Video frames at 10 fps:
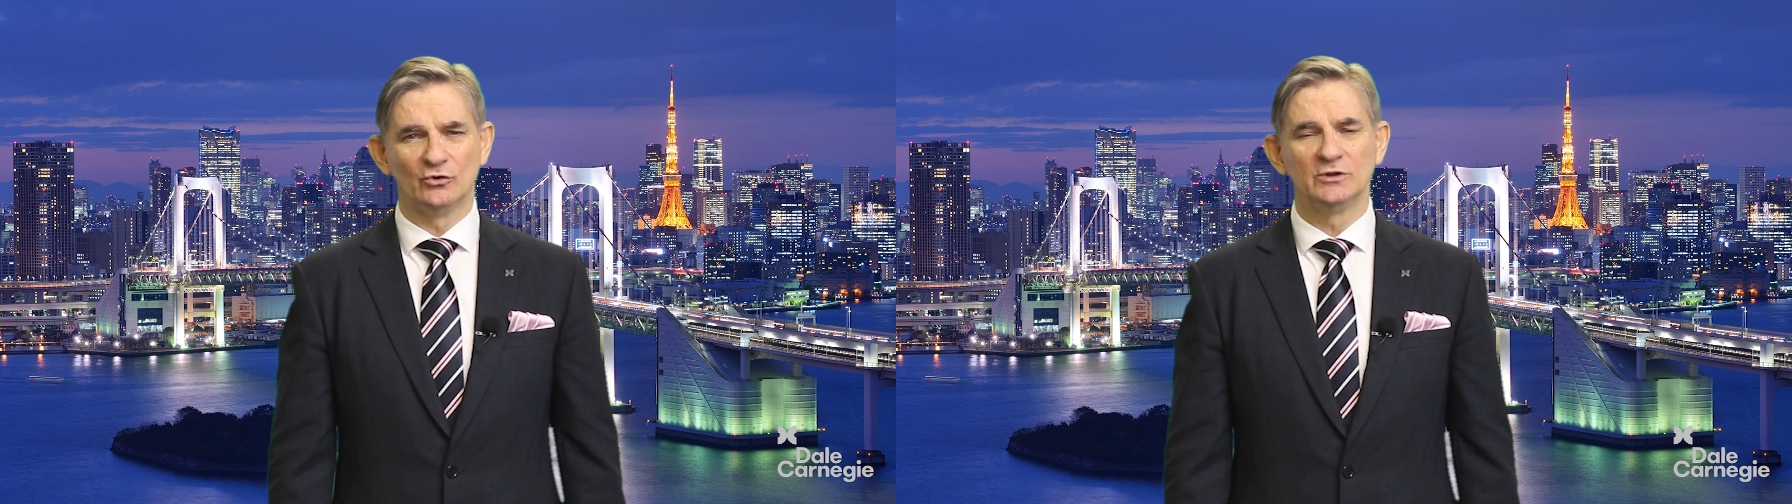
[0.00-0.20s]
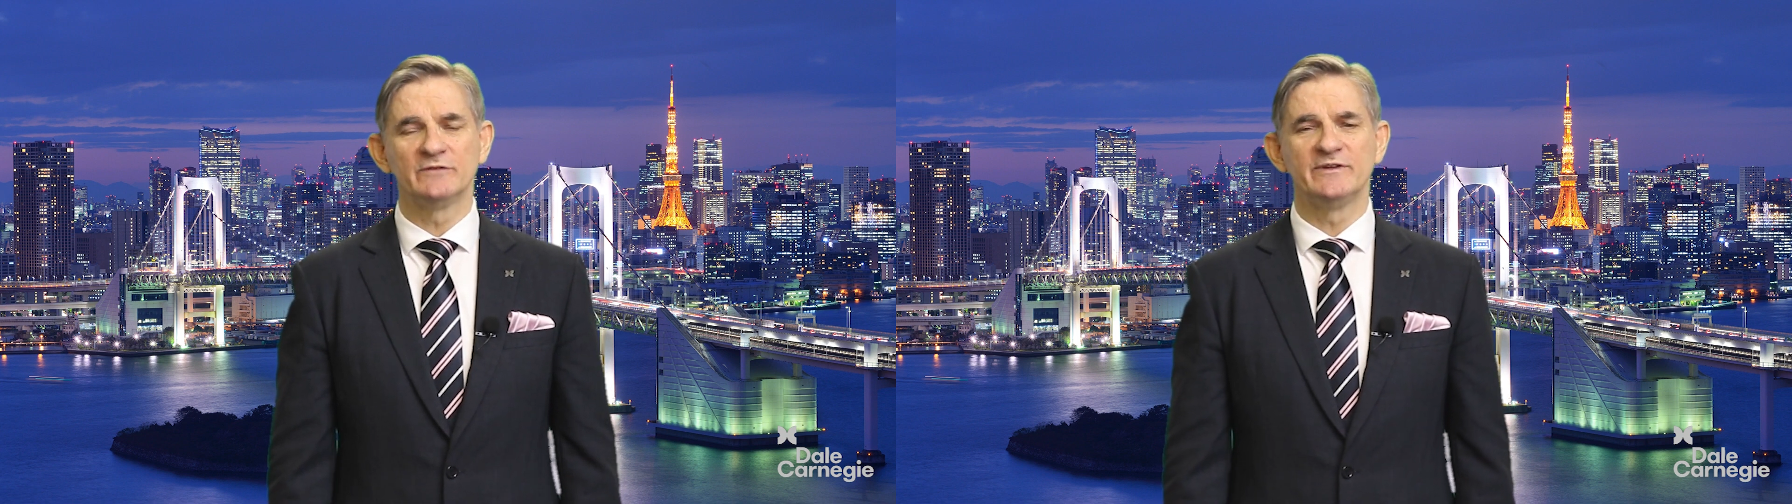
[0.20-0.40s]

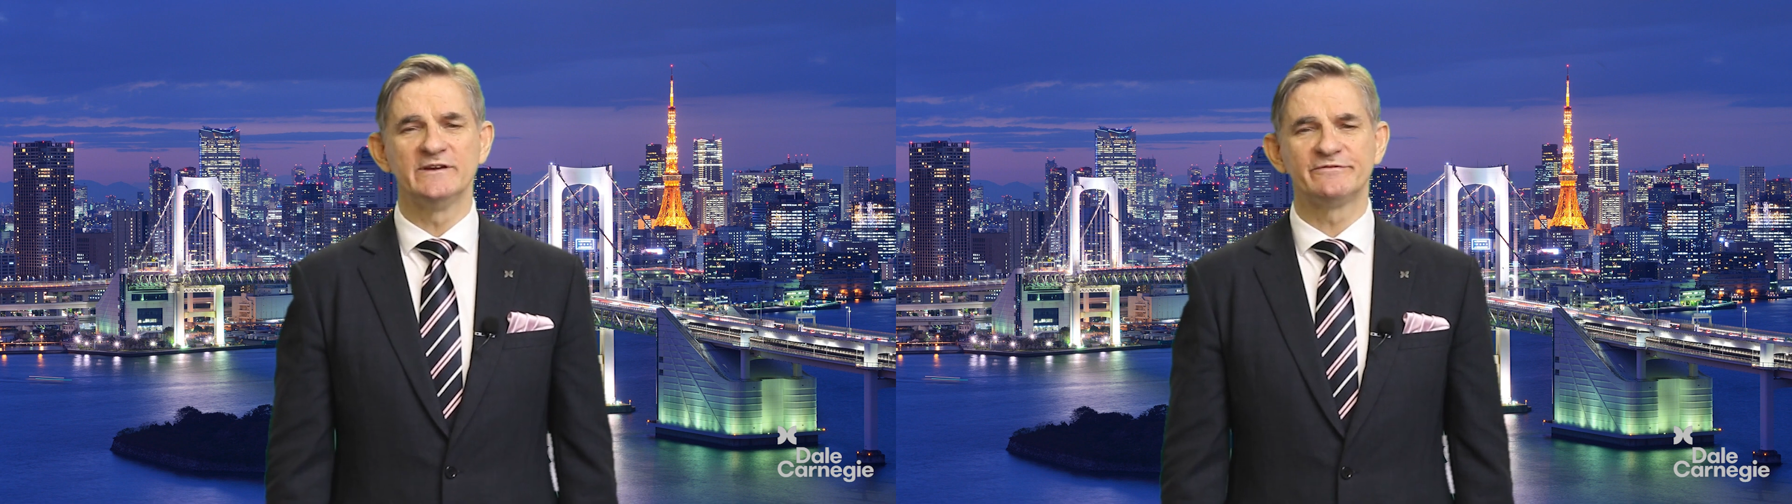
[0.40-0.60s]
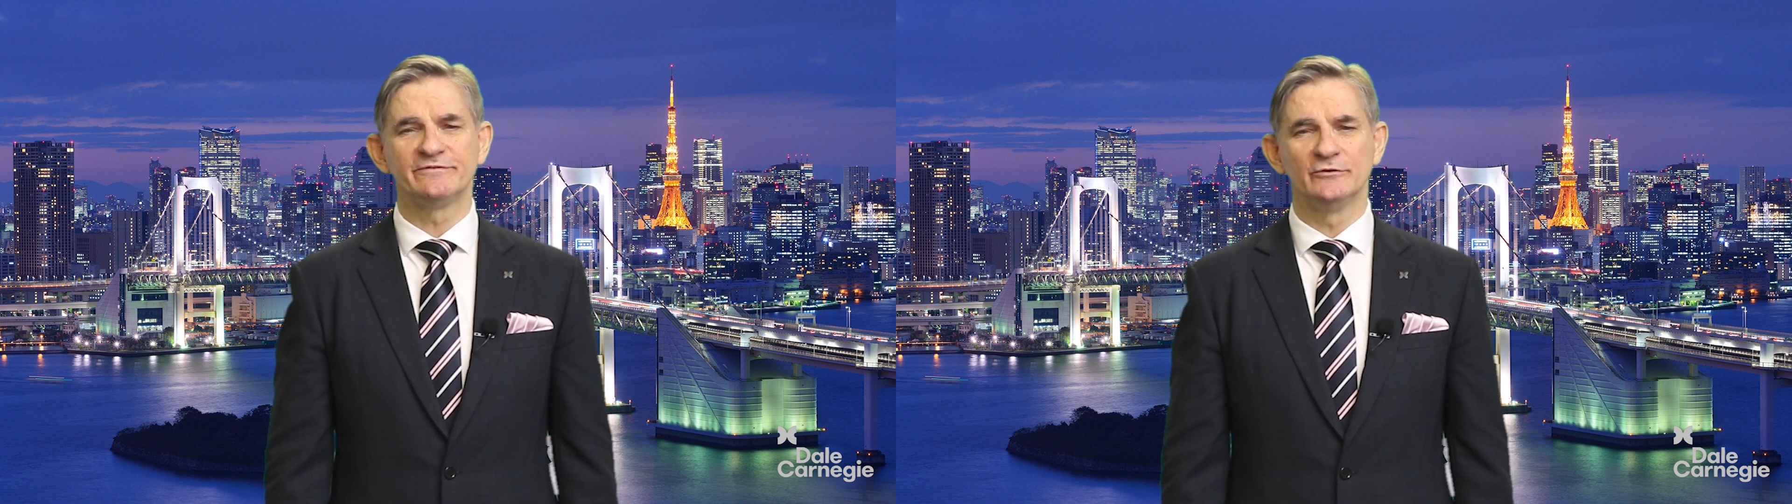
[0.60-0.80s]
all of
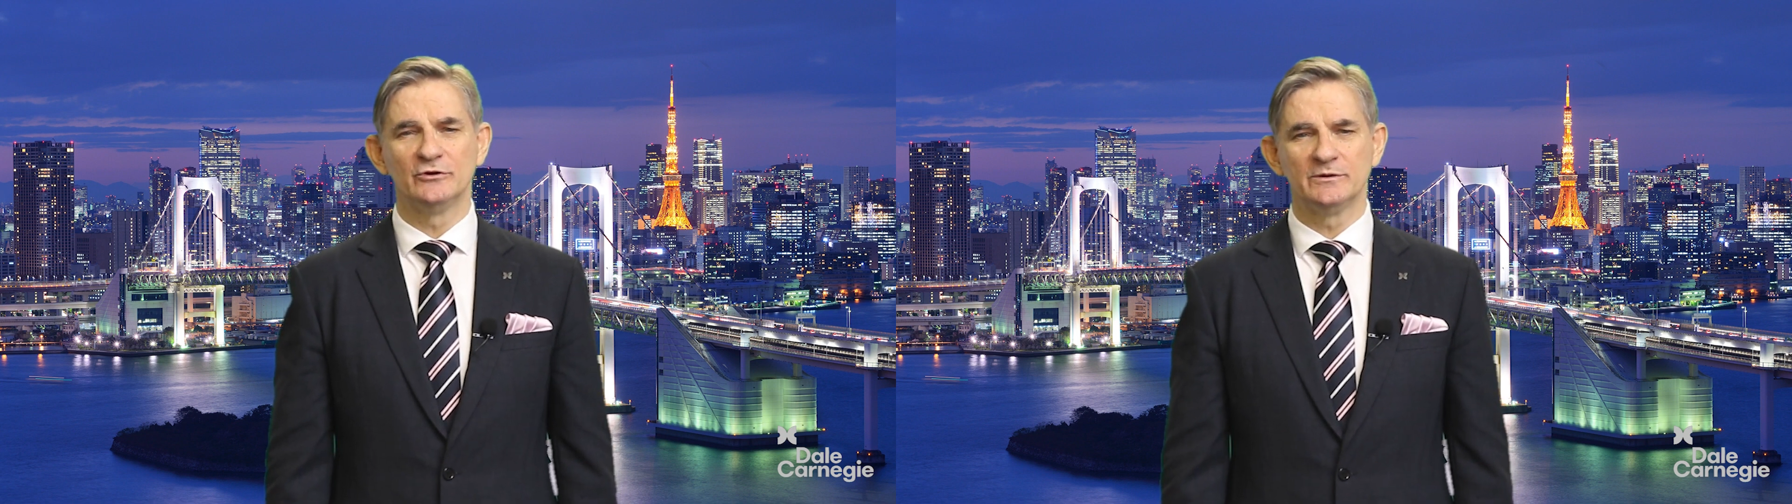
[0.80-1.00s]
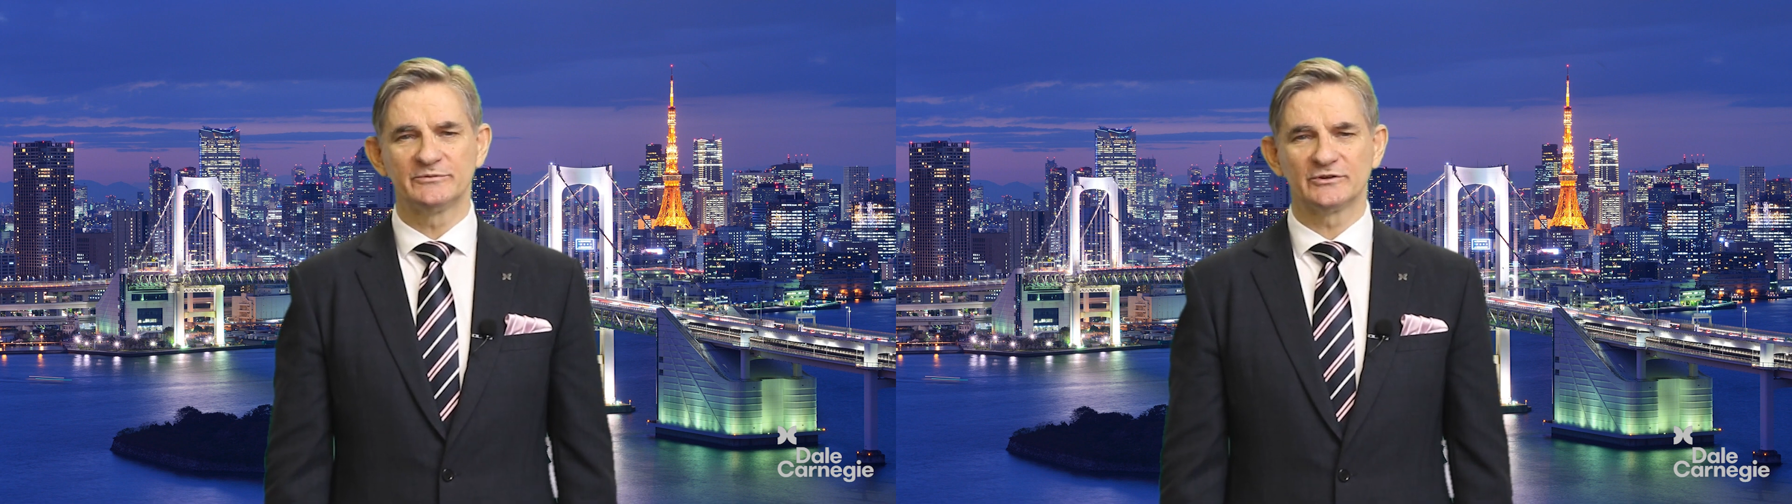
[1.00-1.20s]
their
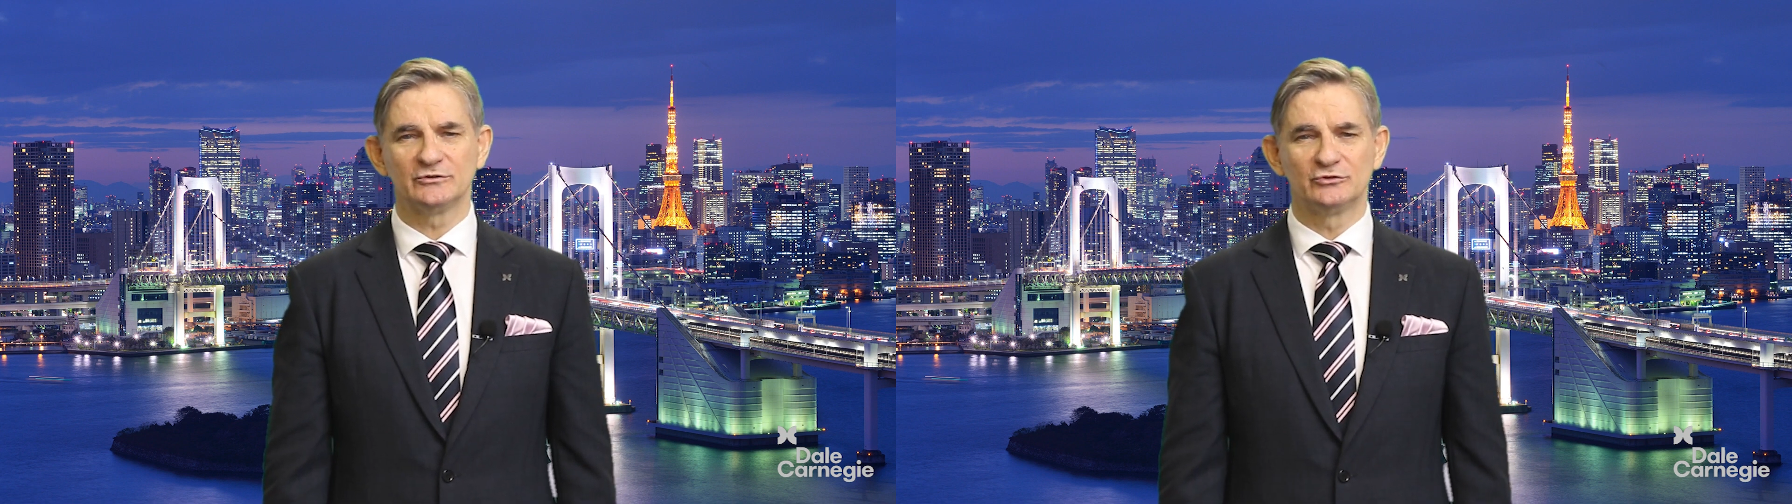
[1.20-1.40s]
firm's